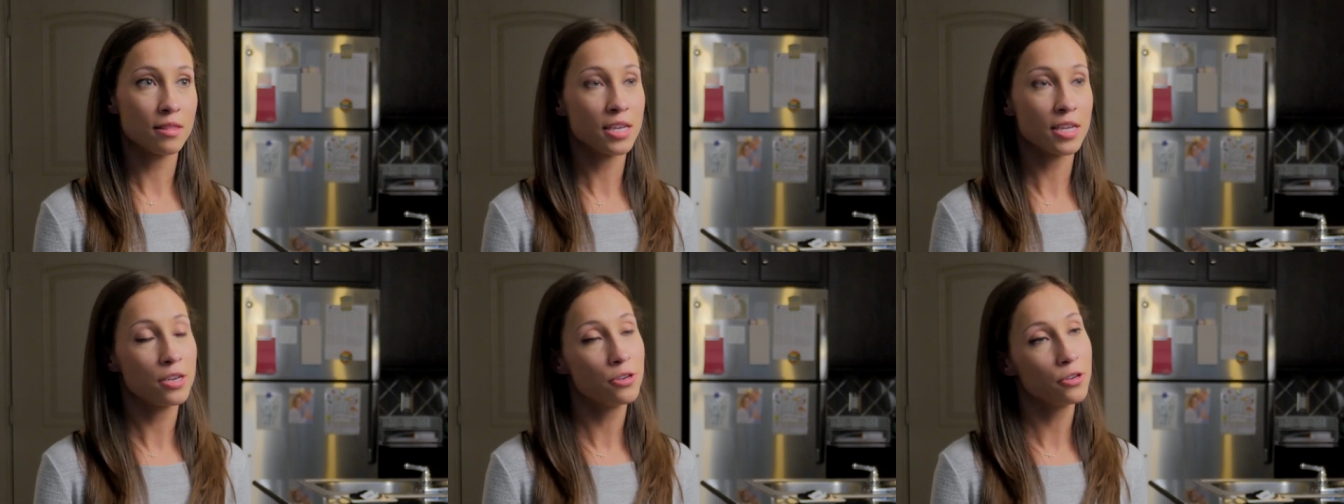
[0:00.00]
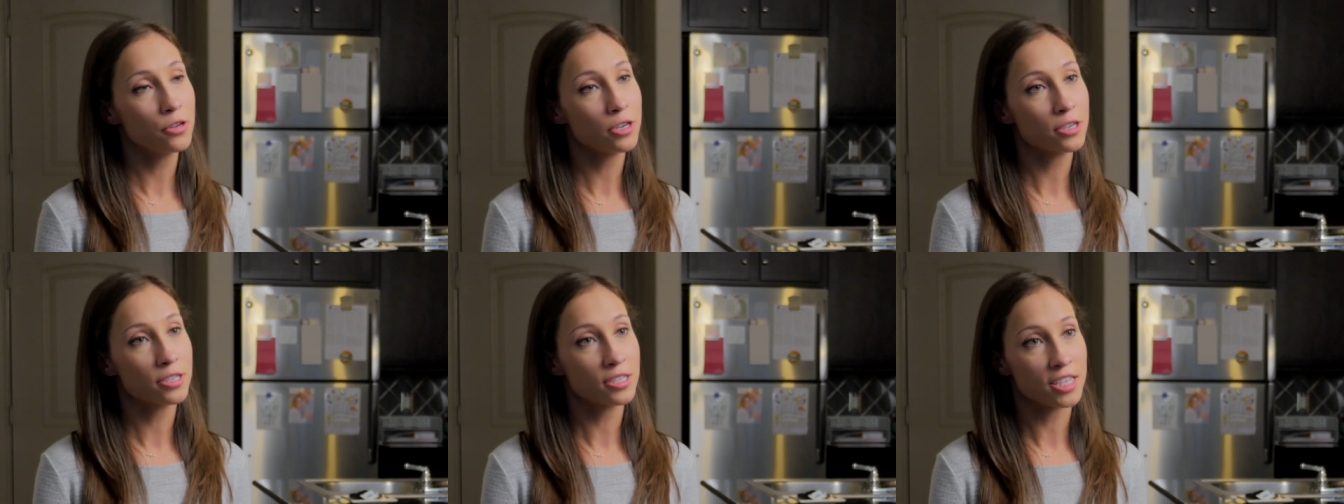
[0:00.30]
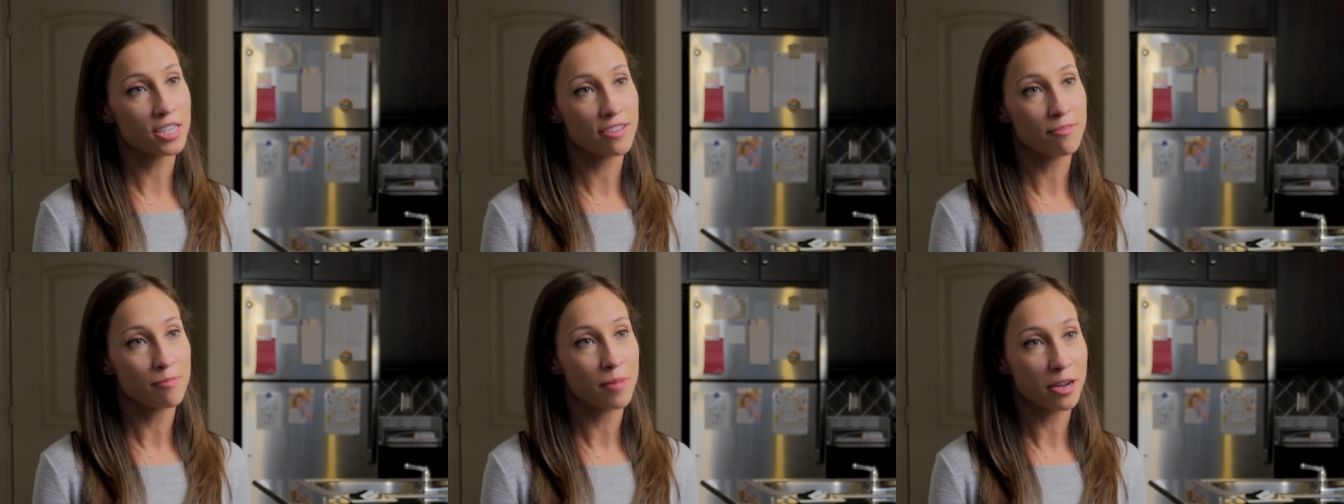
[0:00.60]
Then New
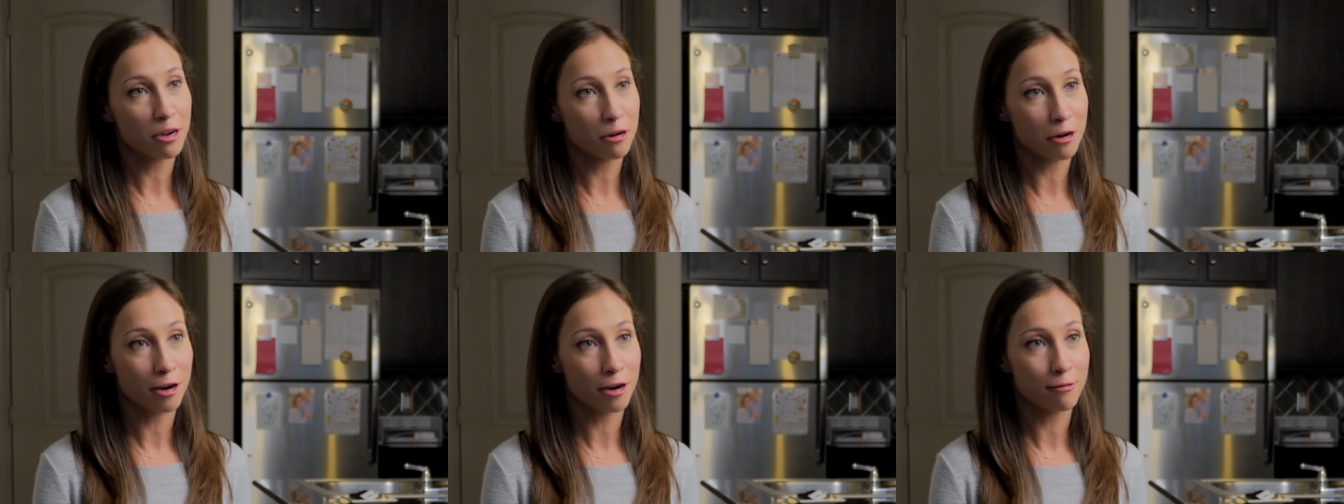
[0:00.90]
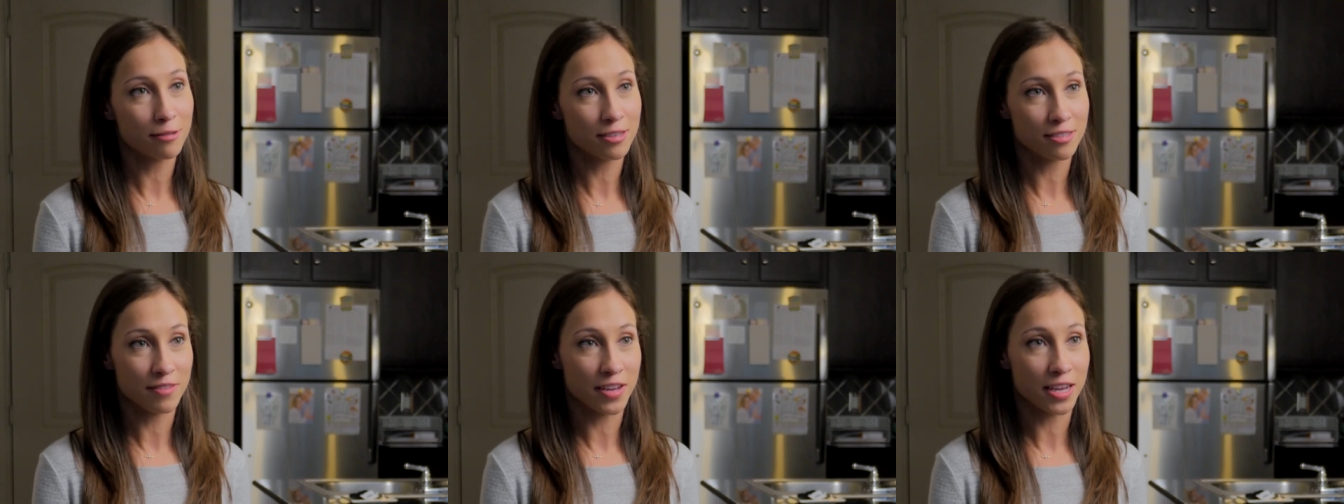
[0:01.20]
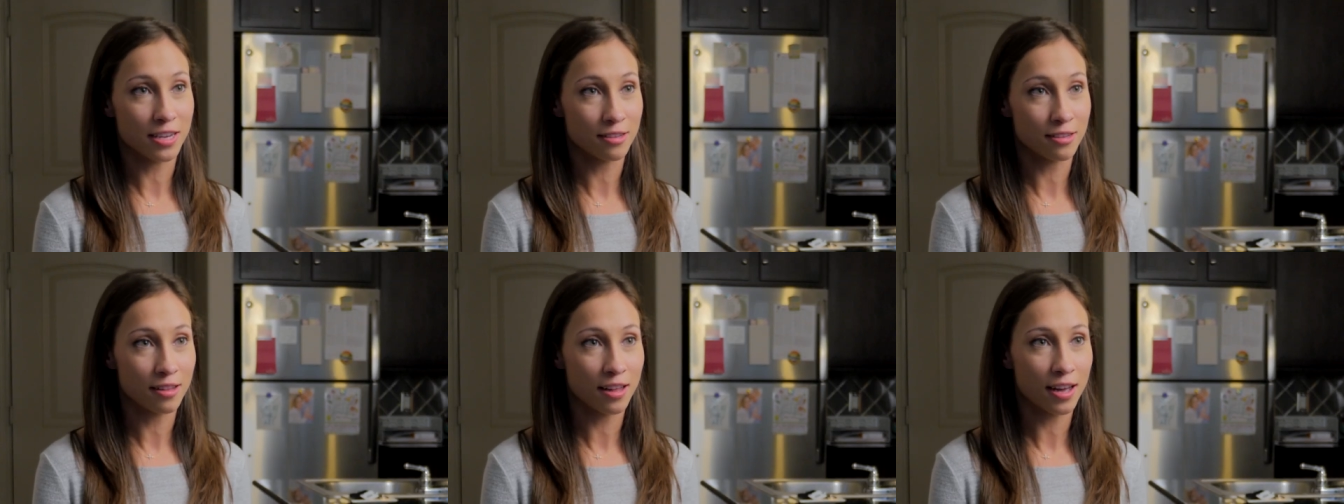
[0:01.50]
Year's Eve, my car was
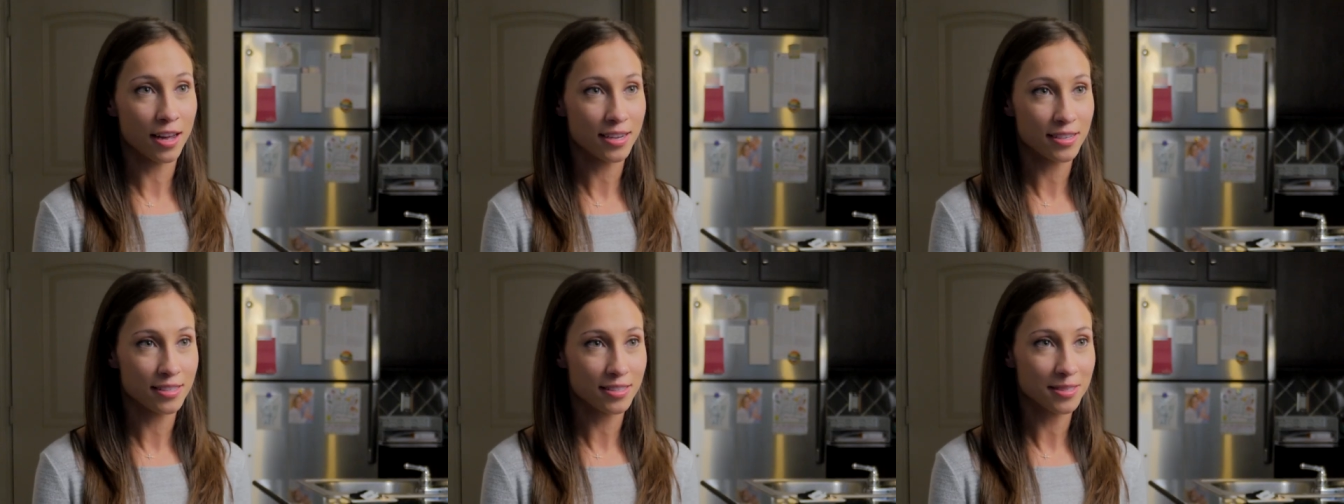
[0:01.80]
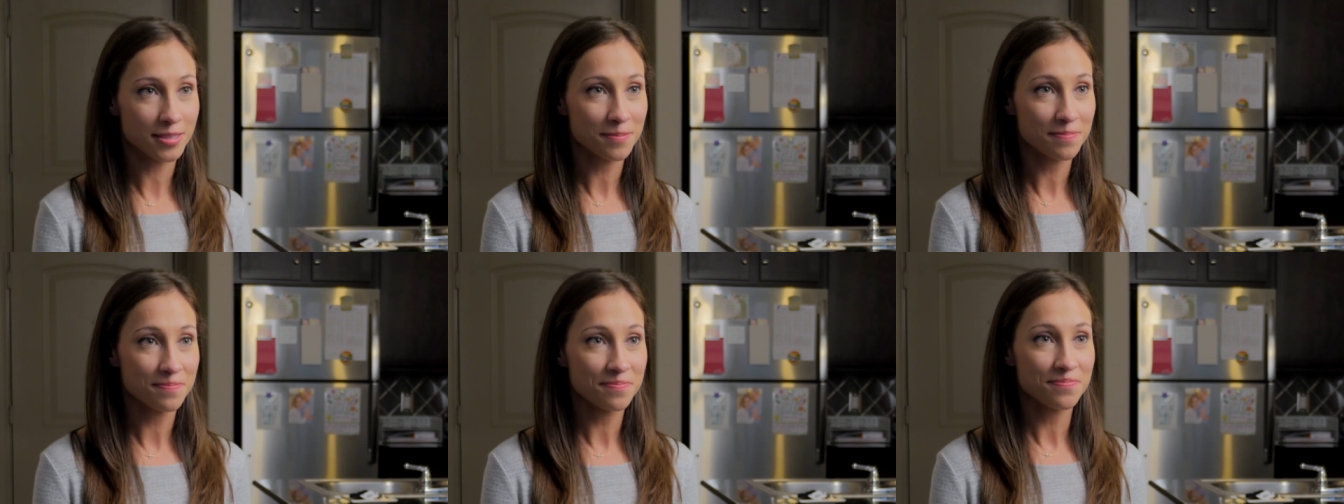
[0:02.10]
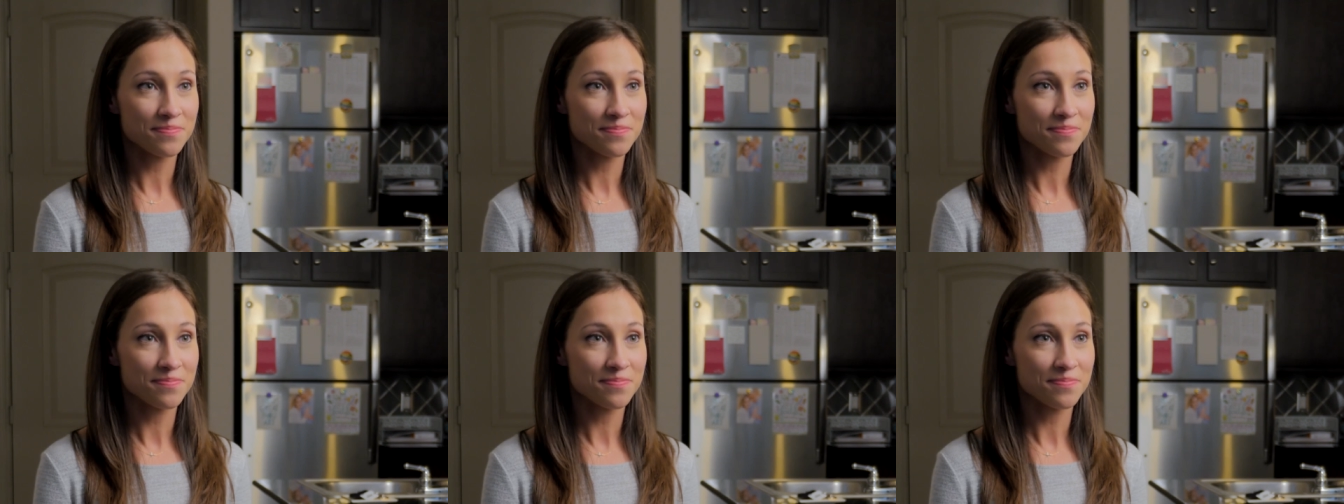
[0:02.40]
vandalized.